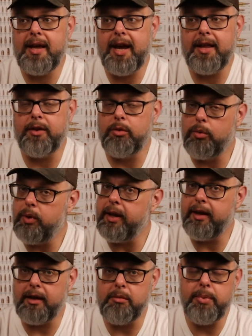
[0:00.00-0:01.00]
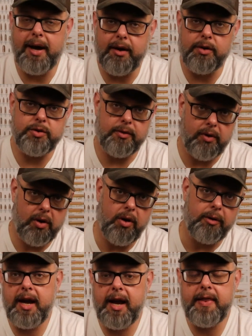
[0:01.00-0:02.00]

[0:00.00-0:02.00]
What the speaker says: and they're really good powders overall.